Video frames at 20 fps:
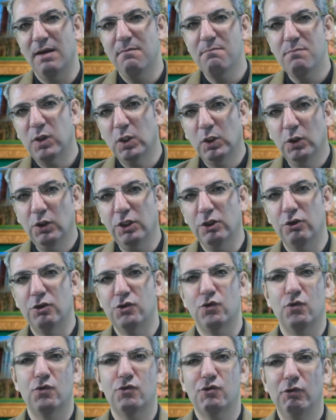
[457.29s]

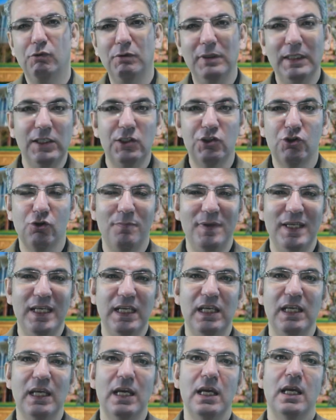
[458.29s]
Employers also need to
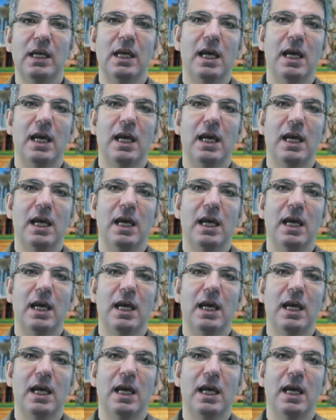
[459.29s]
be